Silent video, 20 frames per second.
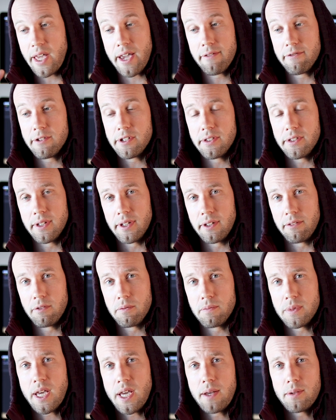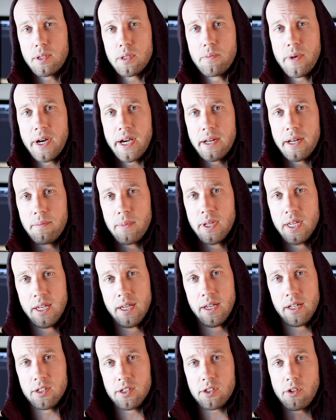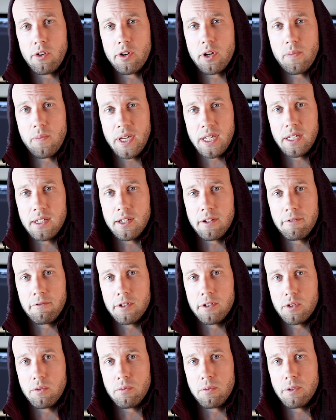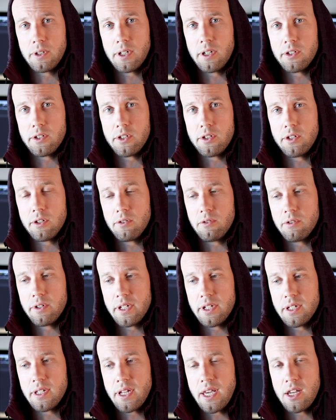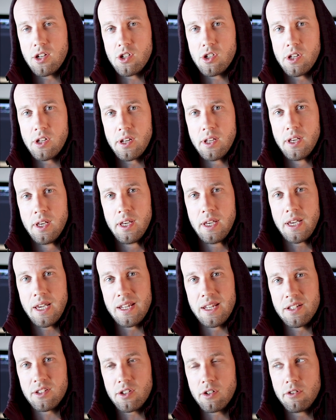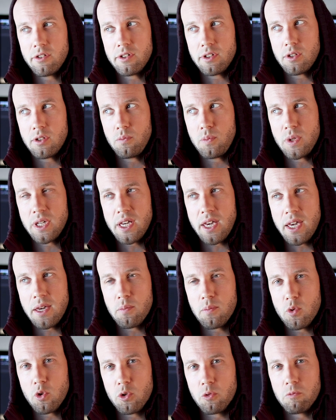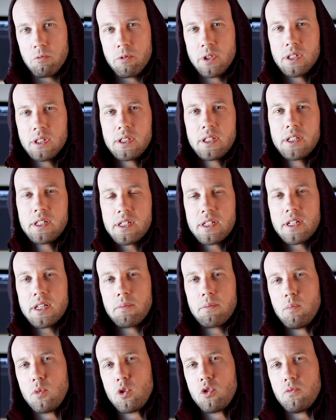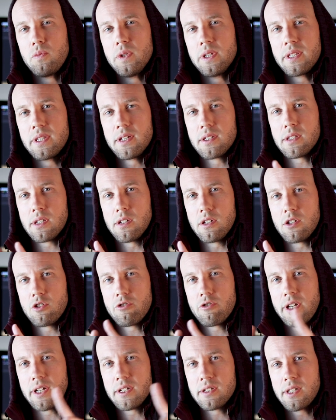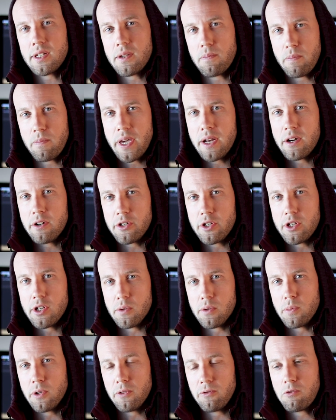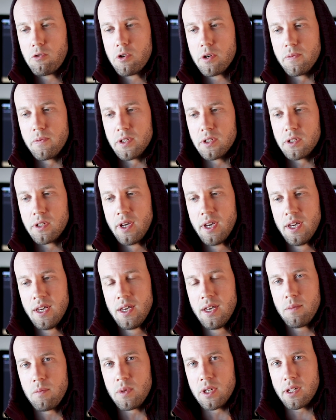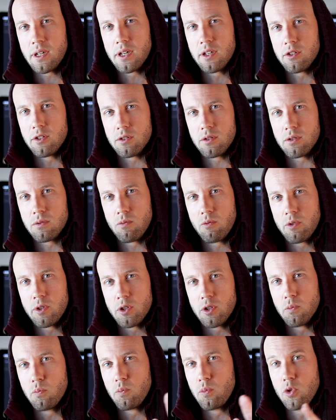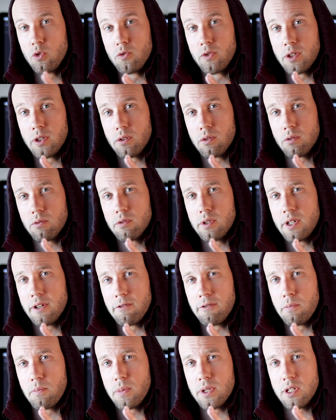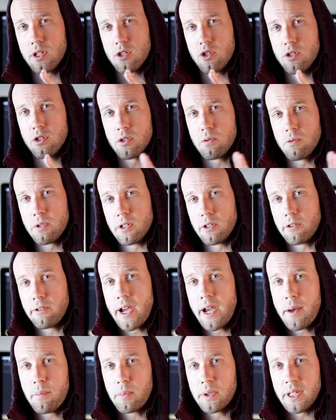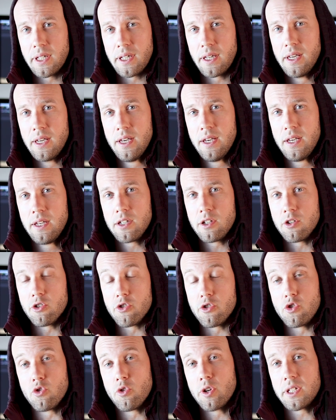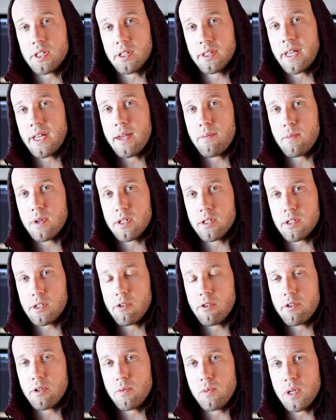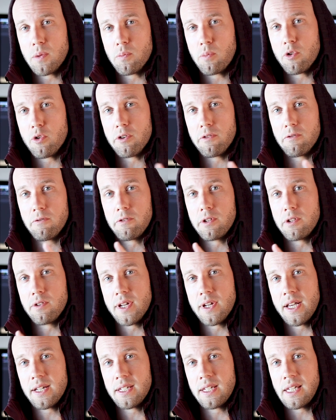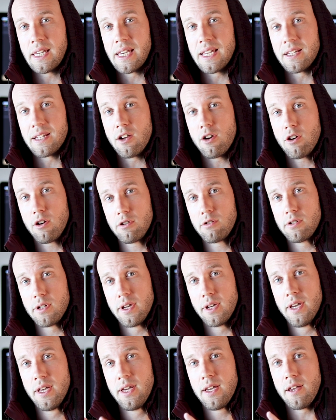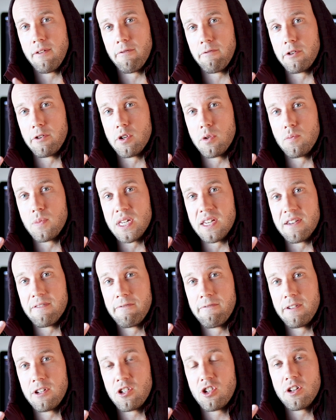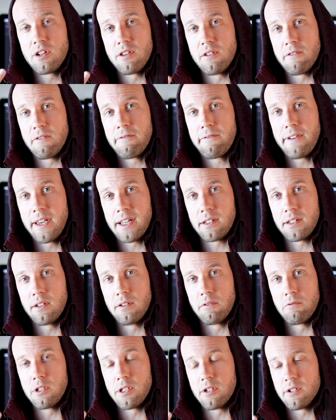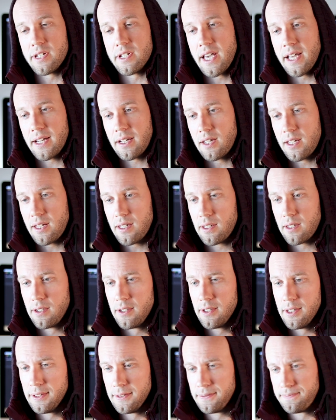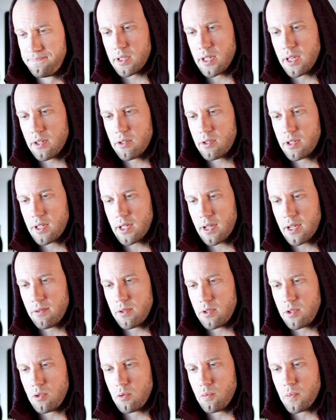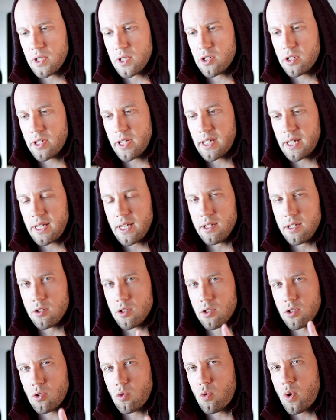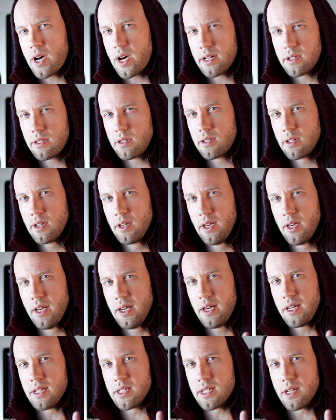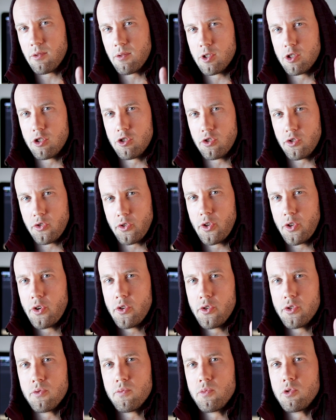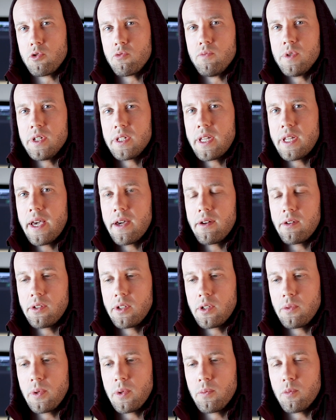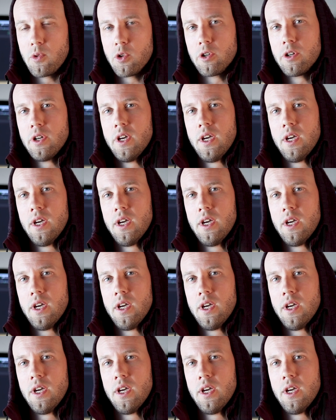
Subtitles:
everything from top to bottom. It's going to make a difference with regards to your orientation, and it's going to be a more realistic movement that's going to translate better to your performance, because when you're moving through different positions, when you're grappling, your joint alignment is going to be important for you not to get hurt and for you to be efficient and effective with your technique. So the other thing I would do, much like his squats, is I would slow the movement down a little bit more.